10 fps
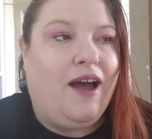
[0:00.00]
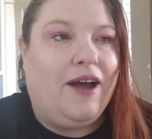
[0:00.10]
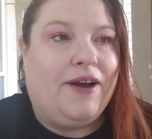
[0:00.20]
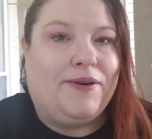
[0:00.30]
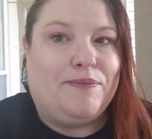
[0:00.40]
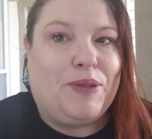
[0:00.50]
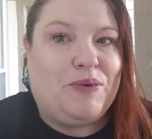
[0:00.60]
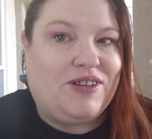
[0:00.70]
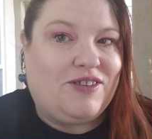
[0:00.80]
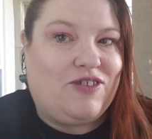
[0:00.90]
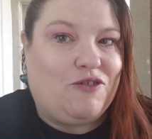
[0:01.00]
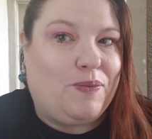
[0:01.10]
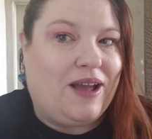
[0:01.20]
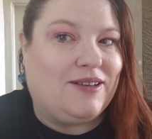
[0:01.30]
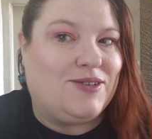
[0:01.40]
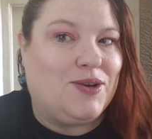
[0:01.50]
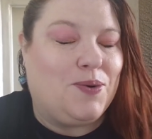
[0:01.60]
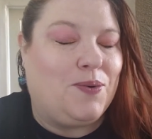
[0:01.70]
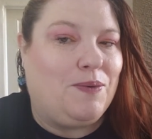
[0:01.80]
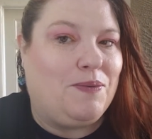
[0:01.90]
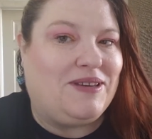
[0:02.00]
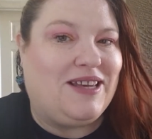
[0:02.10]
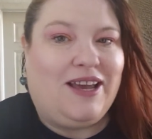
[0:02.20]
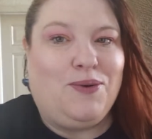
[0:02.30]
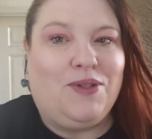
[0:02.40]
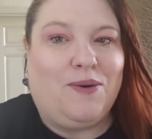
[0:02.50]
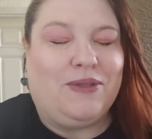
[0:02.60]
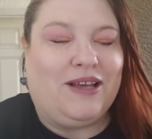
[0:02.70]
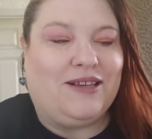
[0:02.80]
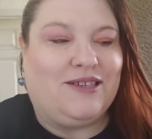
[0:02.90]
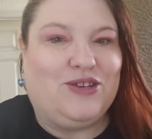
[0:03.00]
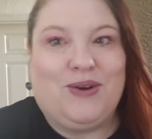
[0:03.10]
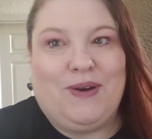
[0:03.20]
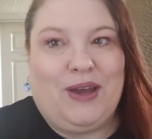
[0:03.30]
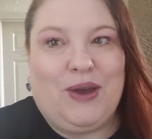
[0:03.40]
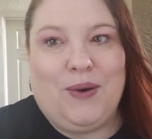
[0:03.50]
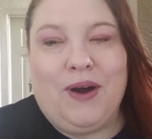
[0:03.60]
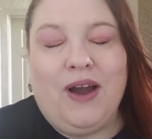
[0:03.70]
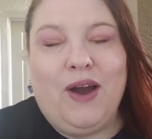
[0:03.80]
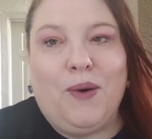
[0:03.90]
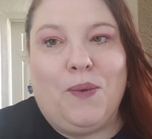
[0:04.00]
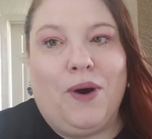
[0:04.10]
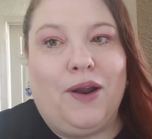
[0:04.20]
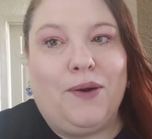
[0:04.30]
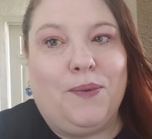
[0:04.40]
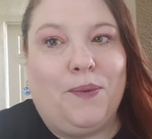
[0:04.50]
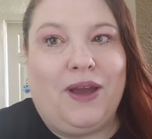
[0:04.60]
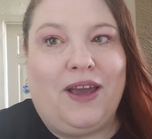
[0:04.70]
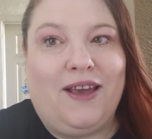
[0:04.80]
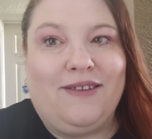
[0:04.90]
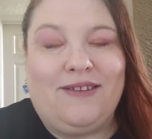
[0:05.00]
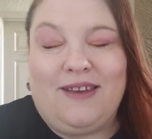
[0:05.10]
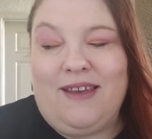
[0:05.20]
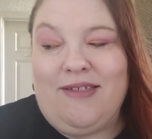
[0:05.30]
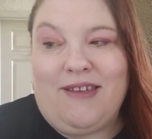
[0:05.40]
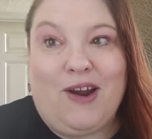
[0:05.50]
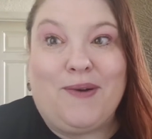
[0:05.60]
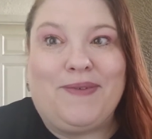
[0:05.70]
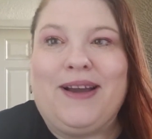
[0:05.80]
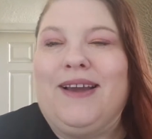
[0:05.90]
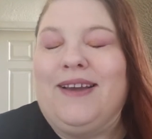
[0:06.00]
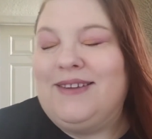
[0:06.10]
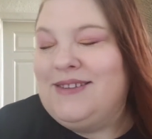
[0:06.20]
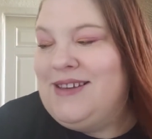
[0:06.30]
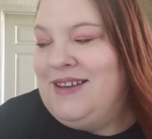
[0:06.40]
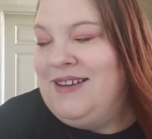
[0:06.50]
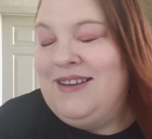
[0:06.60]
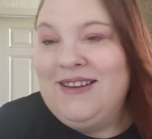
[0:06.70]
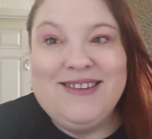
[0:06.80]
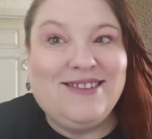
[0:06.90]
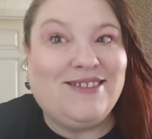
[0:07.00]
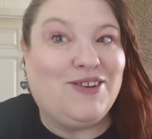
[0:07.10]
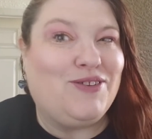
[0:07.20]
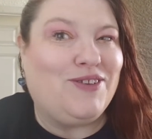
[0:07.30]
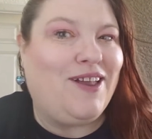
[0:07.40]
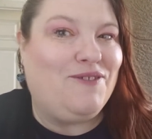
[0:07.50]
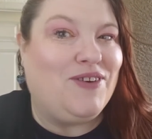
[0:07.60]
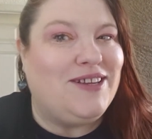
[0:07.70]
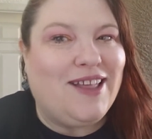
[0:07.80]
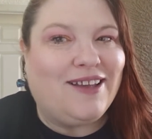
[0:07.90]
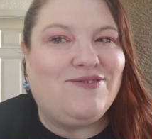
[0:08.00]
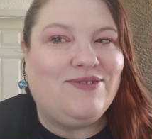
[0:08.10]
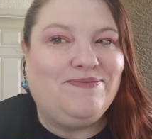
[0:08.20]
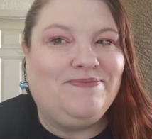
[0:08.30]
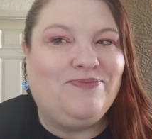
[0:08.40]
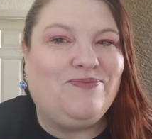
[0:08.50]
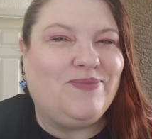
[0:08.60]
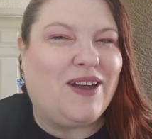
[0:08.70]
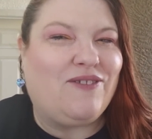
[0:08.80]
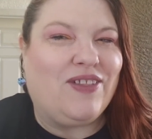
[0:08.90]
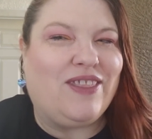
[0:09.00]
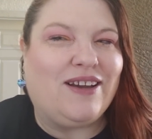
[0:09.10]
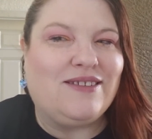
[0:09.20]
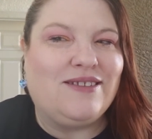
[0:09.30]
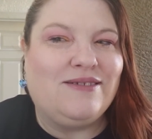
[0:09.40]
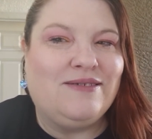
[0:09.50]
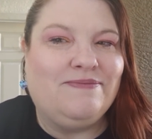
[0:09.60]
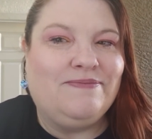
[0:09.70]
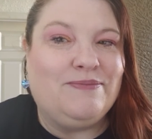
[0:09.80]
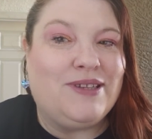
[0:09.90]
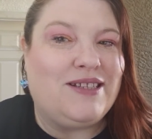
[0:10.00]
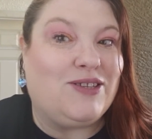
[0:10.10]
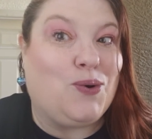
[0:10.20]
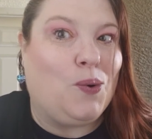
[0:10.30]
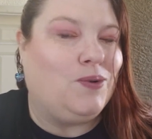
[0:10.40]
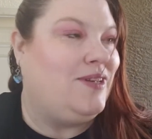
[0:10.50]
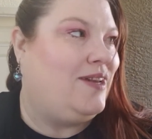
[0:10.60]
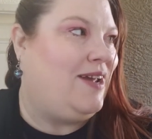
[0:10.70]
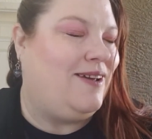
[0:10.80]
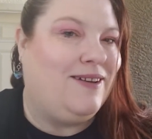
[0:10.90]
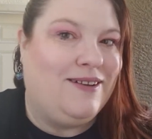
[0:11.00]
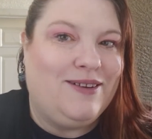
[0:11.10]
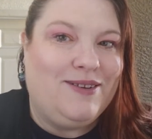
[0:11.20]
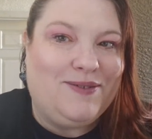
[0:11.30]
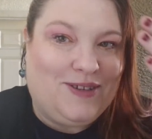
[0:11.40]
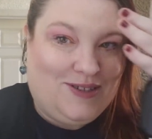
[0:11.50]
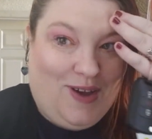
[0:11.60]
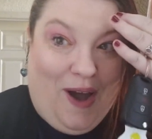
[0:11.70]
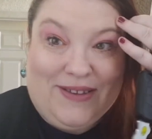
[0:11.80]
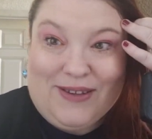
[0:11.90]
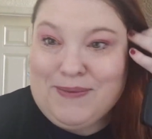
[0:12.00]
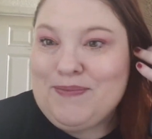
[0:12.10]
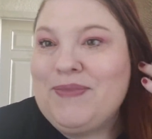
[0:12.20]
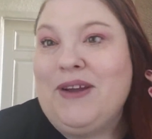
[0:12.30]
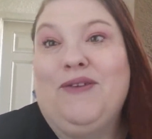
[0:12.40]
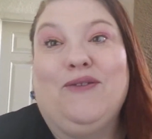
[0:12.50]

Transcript: Uh, the boys have never been, so we will be taking you along with us and showing you what we see there because there's a lot of fun stuff, a lot of fun things. Plus, it's cool today, which is awesome here in